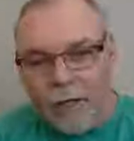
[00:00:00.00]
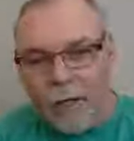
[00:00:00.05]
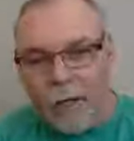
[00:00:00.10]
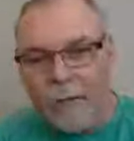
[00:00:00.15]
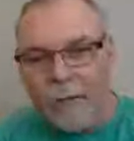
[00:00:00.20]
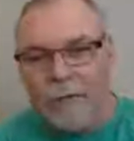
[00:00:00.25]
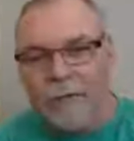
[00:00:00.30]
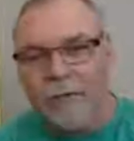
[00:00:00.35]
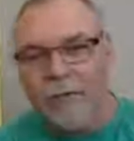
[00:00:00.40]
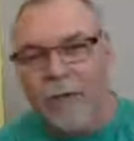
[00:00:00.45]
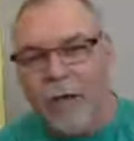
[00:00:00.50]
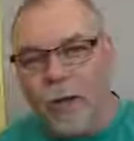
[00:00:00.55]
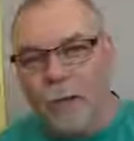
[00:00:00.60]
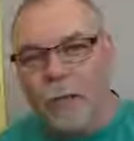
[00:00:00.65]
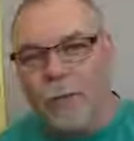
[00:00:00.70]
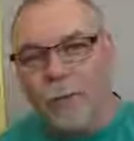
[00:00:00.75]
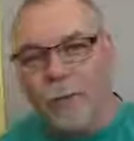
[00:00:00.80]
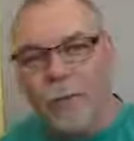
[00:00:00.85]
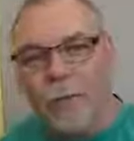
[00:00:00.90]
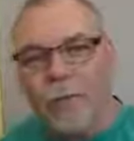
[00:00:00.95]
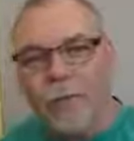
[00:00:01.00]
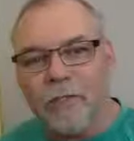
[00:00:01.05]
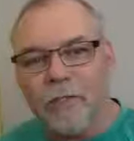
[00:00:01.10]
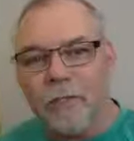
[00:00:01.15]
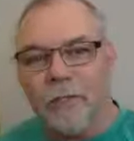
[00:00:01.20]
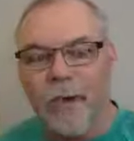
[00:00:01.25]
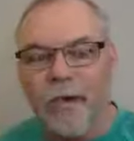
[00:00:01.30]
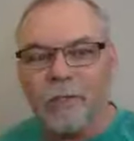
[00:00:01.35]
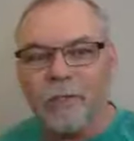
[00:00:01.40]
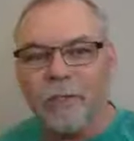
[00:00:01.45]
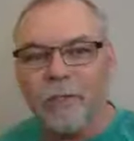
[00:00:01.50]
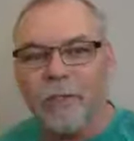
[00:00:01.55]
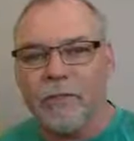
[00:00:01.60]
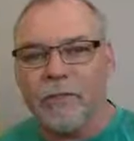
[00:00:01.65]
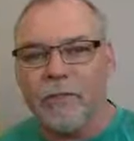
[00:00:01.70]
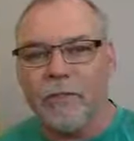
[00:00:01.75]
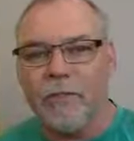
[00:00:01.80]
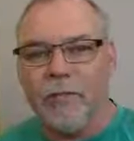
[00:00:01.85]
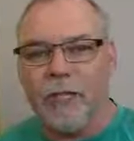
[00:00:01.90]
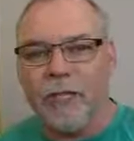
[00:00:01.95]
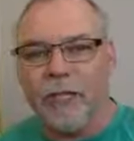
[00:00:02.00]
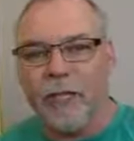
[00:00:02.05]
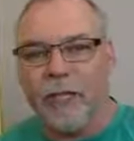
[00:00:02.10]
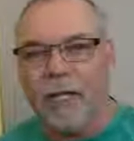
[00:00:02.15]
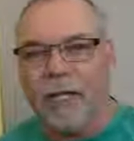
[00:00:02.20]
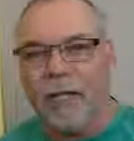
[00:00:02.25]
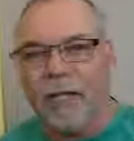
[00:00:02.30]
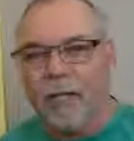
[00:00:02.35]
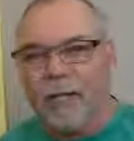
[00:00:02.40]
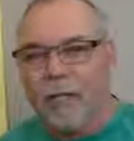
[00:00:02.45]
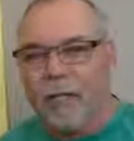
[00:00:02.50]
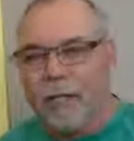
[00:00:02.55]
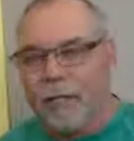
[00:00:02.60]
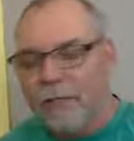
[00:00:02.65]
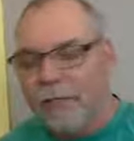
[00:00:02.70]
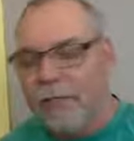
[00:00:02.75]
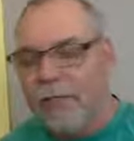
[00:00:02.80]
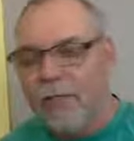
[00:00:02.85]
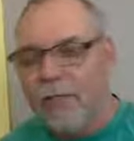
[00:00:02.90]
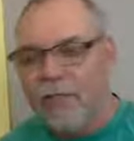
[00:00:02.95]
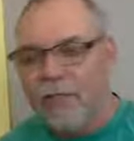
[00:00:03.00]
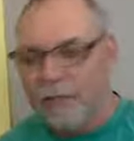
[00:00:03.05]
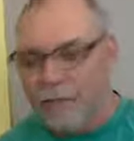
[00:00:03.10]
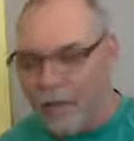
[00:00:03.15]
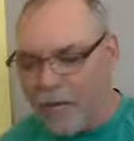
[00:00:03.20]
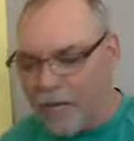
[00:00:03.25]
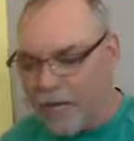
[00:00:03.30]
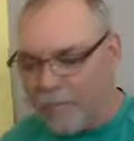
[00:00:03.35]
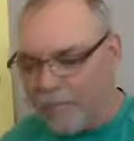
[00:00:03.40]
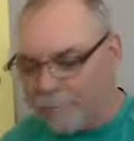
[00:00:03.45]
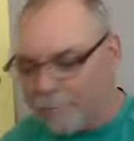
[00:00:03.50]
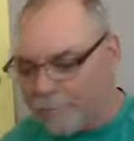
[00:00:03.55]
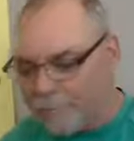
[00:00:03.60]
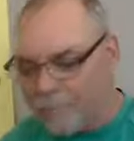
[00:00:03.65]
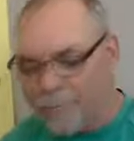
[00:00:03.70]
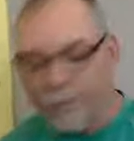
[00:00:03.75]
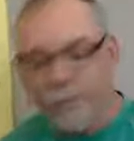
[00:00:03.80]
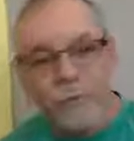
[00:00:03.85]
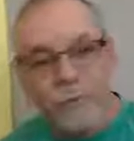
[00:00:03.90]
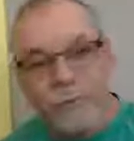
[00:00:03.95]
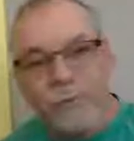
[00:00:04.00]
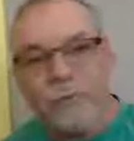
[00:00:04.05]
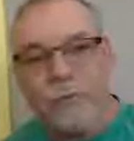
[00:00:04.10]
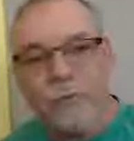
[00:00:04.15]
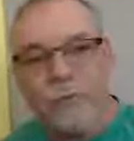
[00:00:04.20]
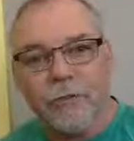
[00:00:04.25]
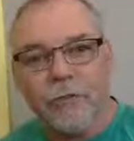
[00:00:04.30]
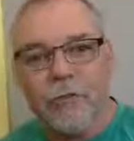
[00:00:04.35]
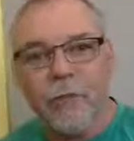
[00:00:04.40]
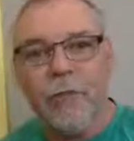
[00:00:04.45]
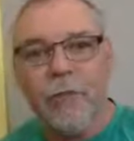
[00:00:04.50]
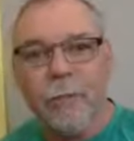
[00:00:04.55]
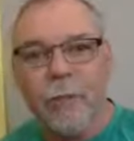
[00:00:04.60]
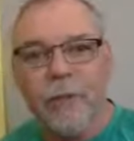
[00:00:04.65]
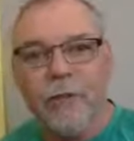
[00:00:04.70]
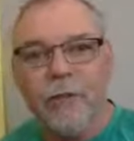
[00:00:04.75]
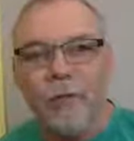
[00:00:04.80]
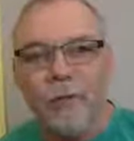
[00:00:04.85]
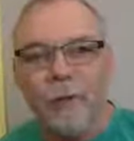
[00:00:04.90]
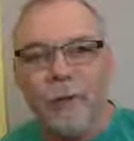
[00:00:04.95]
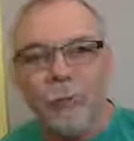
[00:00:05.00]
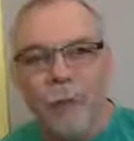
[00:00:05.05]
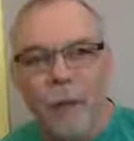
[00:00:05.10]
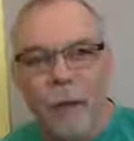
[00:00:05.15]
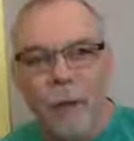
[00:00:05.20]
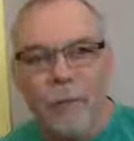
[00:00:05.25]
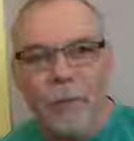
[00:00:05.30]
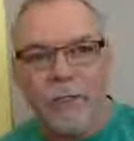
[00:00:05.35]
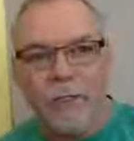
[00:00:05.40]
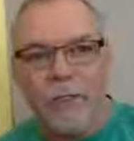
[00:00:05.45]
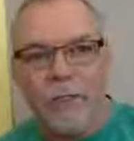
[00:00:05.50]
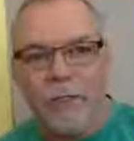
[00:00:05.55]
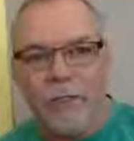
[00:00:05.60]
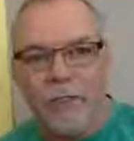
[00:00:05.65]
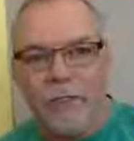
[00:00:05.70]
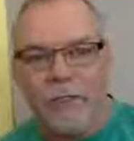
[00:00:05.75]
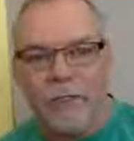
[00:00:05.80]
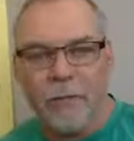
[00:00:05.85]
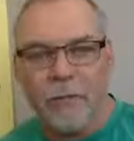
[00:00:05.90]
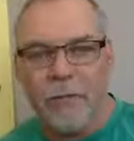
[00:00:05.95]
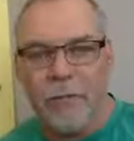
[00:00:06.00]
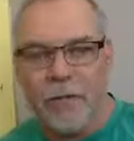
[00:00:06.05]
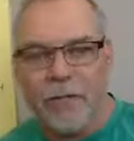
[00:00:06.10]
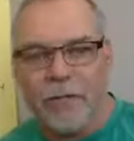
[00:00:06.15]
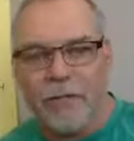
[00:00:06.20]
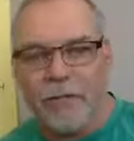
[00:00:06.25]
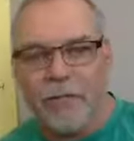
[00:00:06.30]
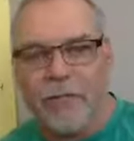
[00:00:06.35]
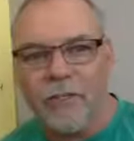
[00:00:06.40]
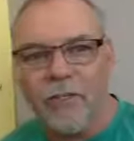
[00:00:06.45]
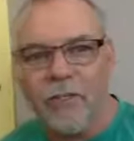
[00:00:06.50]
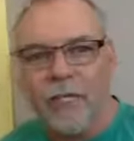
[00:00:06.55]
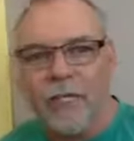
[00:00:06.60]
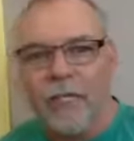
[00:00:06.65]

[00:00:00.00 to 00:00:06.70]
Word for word: I was pretty much a pessimist and do things that I shouldn't have been doing probably in some cases.